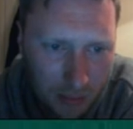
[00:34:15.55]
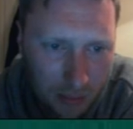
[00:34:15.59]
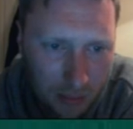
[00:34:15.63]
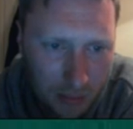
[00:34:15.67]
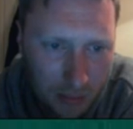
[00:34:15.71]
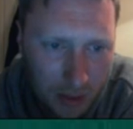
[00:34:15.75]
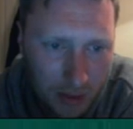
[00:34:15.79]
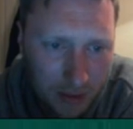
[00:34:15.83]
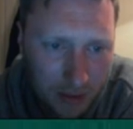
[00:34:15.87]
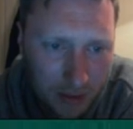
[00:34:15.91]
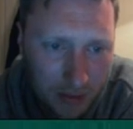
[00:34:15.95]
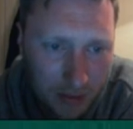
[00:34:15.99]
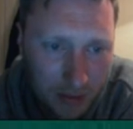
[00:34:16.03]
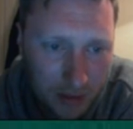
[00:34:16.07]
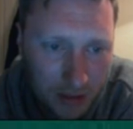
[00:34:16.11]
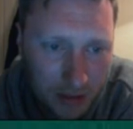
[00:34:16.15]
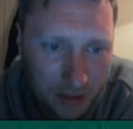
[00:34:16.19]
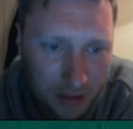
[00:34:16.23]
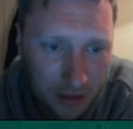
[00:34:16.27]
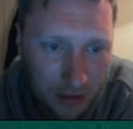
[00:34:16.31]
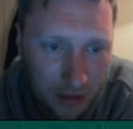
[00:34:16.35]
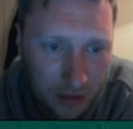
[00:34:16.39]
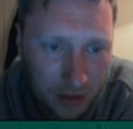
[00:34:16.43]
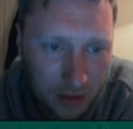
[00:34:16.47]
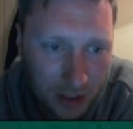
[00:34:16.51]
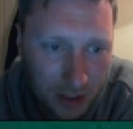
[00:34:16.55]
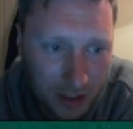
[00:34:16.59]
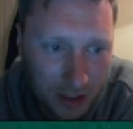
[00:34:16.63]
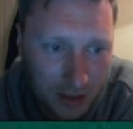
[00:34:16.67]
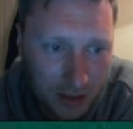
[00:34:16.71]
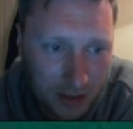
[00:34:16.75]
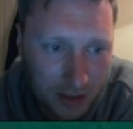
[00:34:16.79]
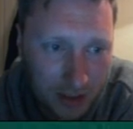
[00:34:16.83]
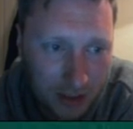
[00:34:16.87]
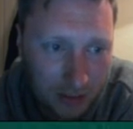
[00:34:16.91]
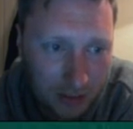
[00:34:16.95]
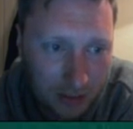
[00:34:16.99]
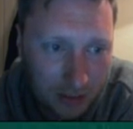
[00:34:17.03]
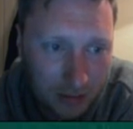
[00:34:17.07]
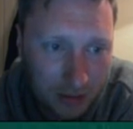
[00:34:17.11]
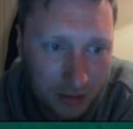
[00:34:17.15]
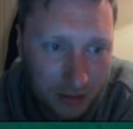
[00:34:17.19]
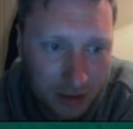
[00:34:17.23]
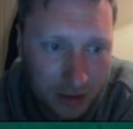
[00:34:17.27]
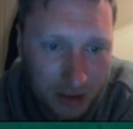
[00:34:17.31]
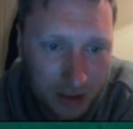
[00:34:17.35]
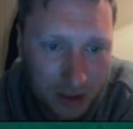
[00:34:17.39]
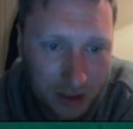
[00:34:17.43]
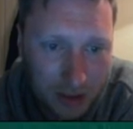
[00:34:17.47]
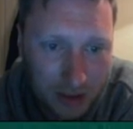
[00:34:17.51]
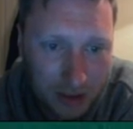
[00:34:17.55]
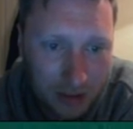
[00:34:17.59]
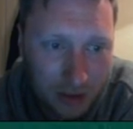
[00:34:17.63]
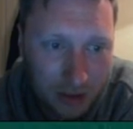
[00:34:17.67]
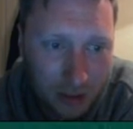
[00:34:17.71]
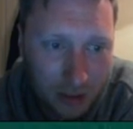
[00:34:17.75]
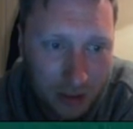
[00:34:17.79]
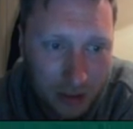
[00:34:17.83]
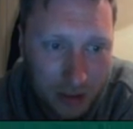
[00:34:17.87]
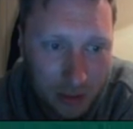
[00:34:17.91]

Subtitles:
but he's got a chance now, just as he's going